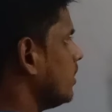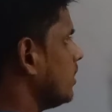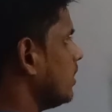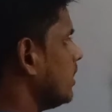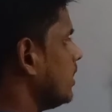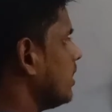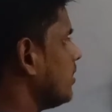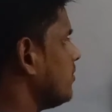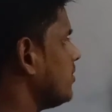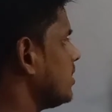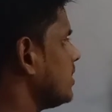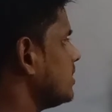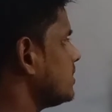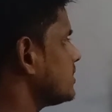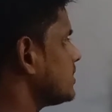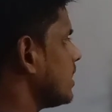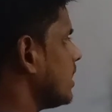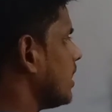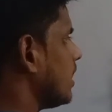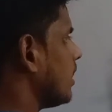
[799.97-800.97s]
liver is
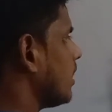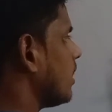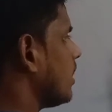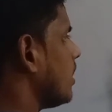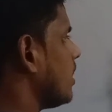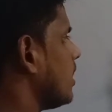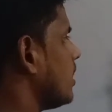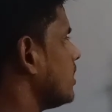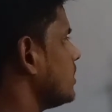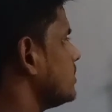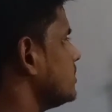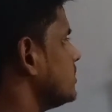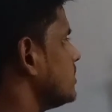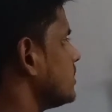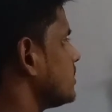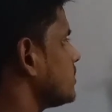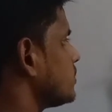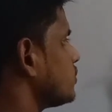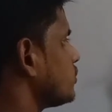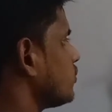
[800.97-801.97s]
the
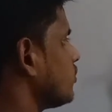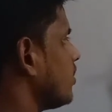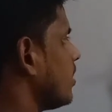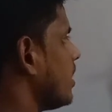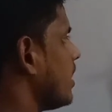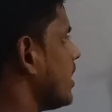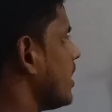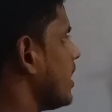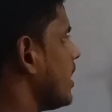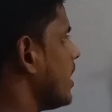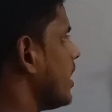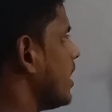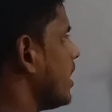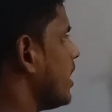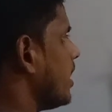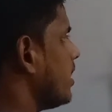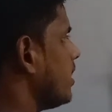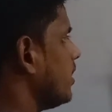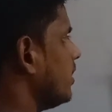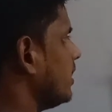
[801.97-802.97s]
largest
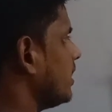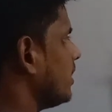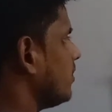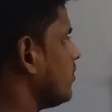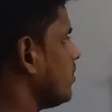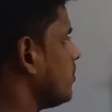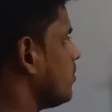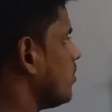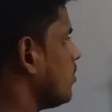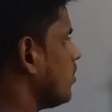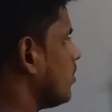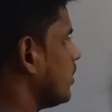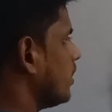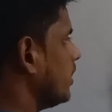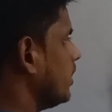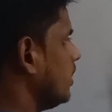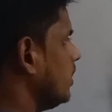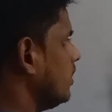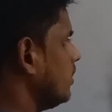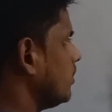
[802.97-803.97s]
gland in our
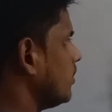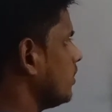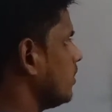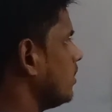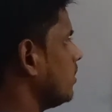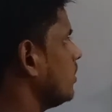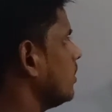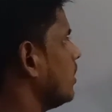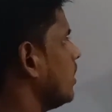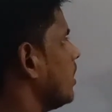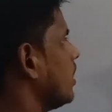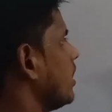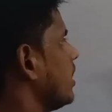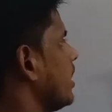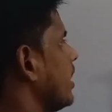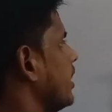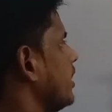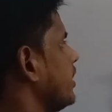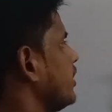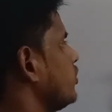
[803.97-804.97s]
body,
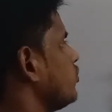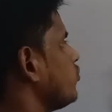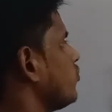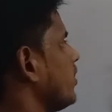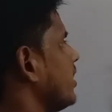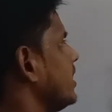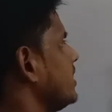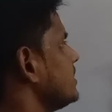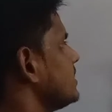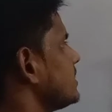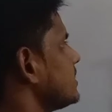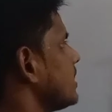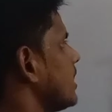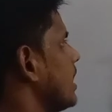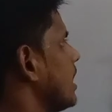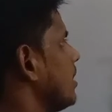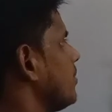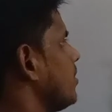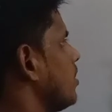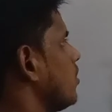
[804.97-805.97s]
and it weighs
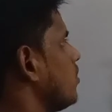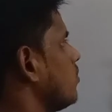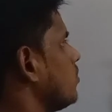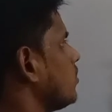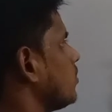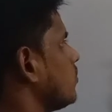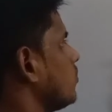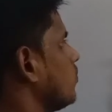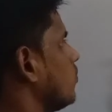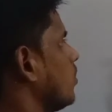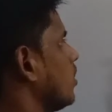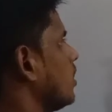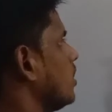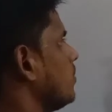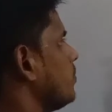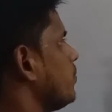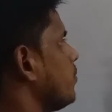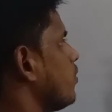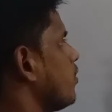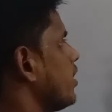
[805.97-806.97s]
about
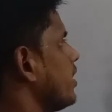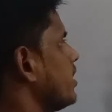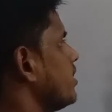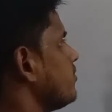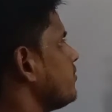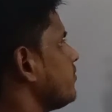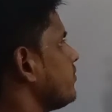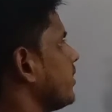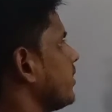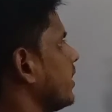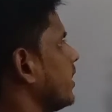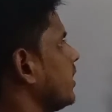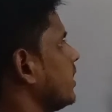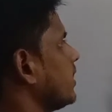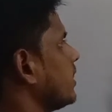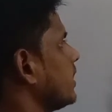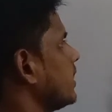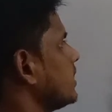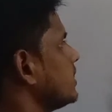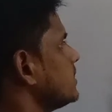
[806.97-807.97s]
1.5
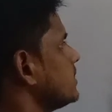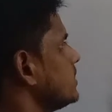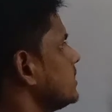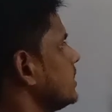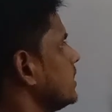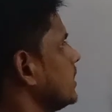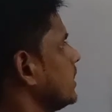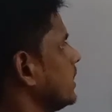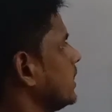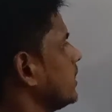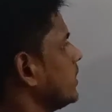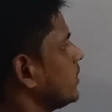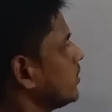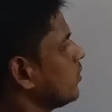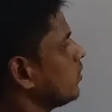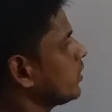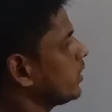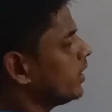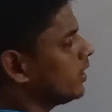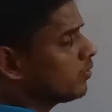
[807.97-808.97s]
kg.
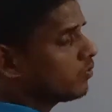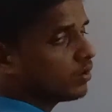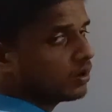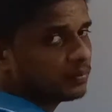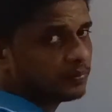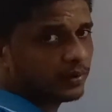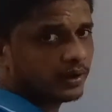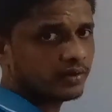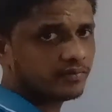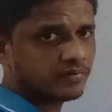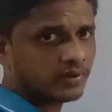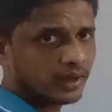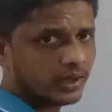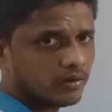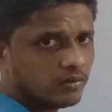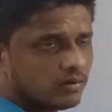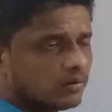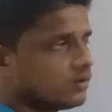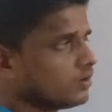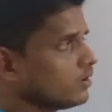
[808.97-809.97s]
Okay,
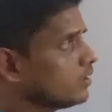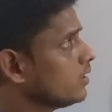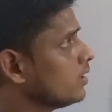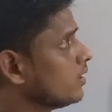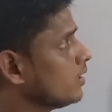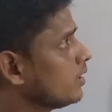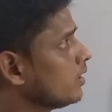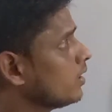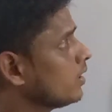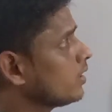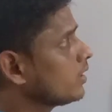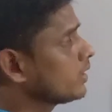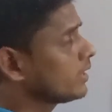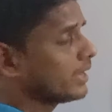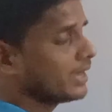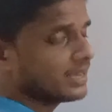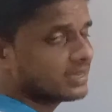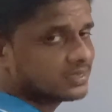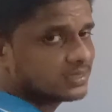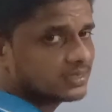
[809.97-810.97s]
1.5
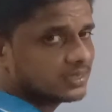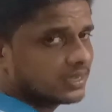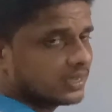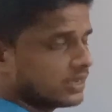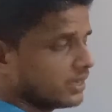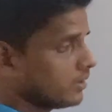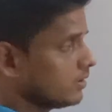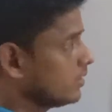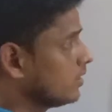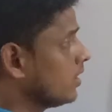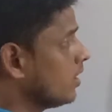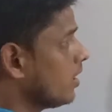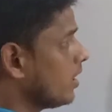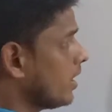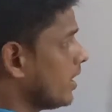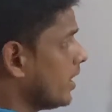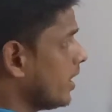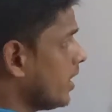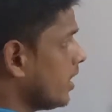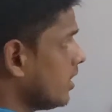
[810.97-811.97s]
kg,
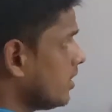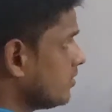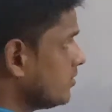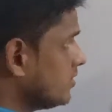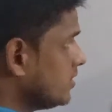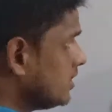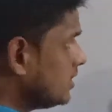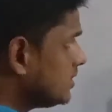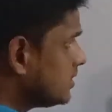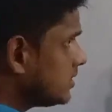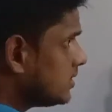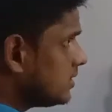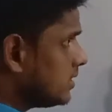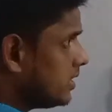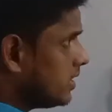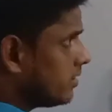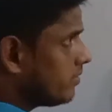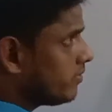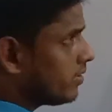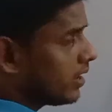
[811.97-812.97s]
and this
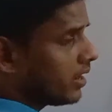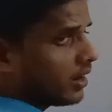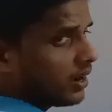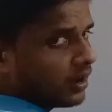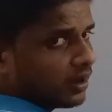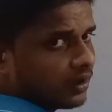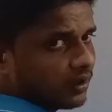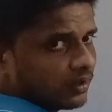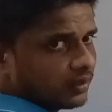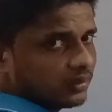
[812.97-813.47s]
liver